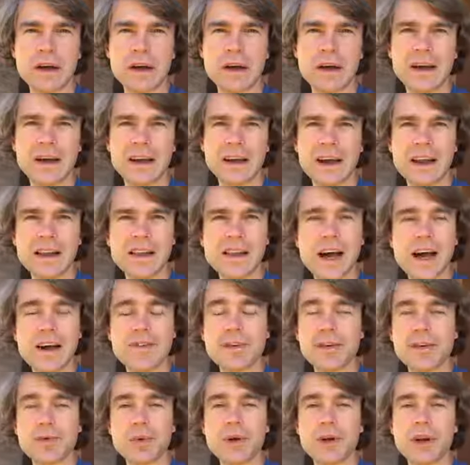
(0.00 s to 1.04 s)
get life
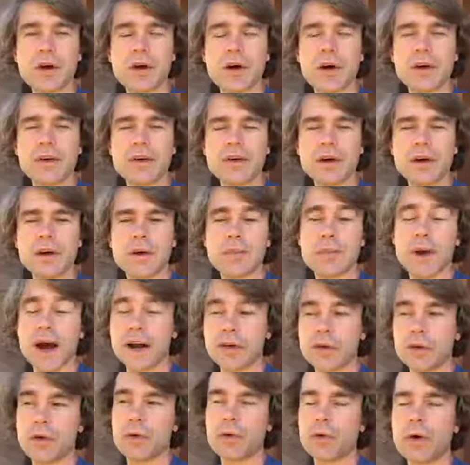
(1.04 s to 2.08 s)
as we know it back
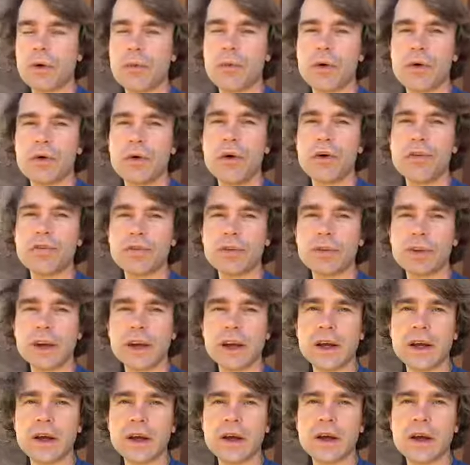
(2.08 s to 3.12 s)
to normal, hopefully
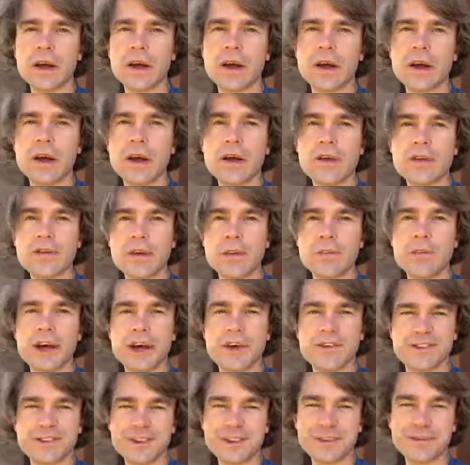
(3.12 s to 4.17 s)
someday
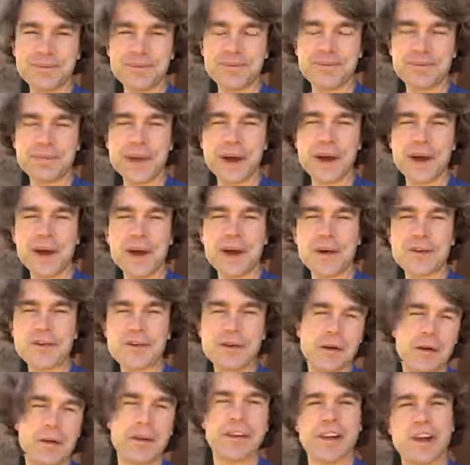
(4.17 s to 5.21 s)
soon.
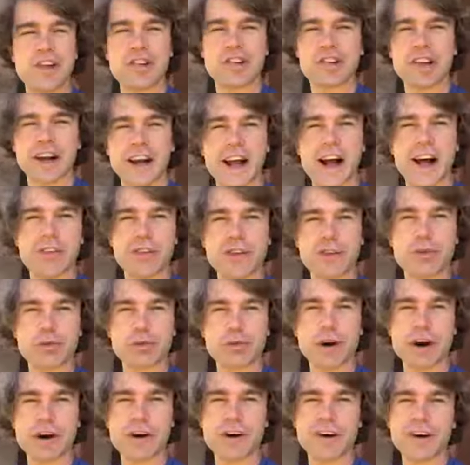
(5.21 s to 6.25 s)
So let's check out this
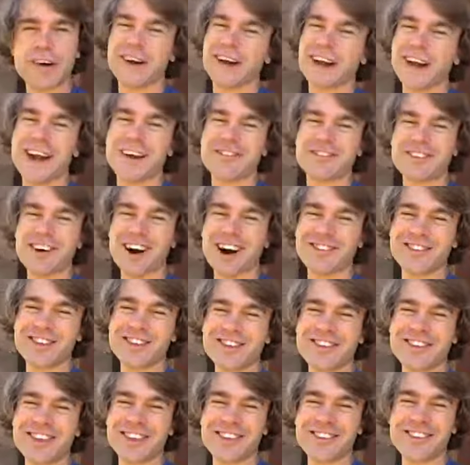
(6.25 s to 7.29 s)
Rudder. Can't promise
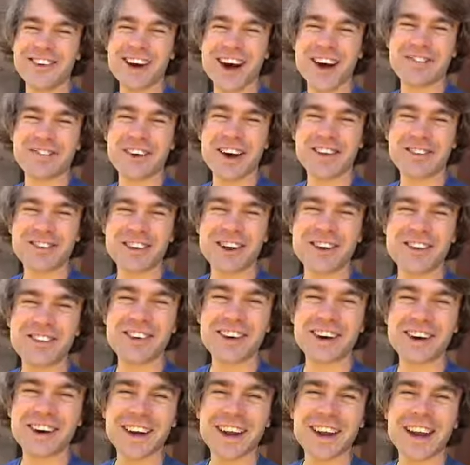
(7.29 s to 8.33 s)
that the Wi-Fi is going to
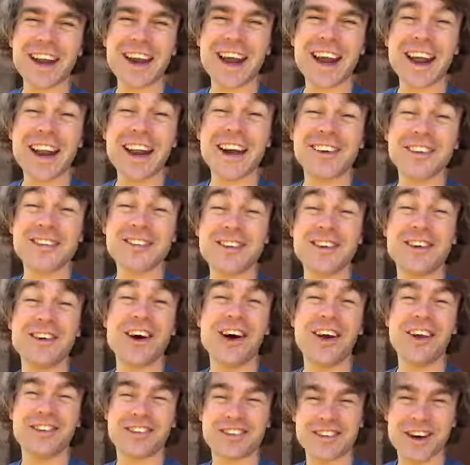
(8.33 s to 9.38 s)
work. And I'll see you
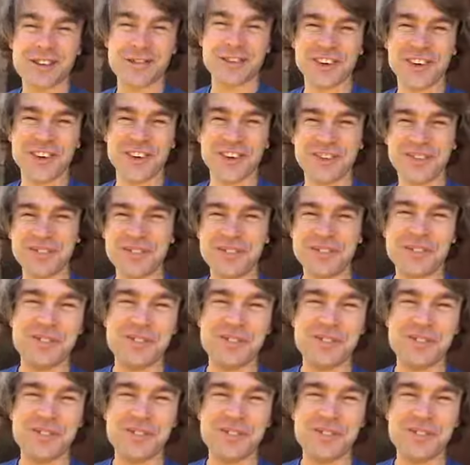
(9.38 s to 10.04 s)
all this afternoon.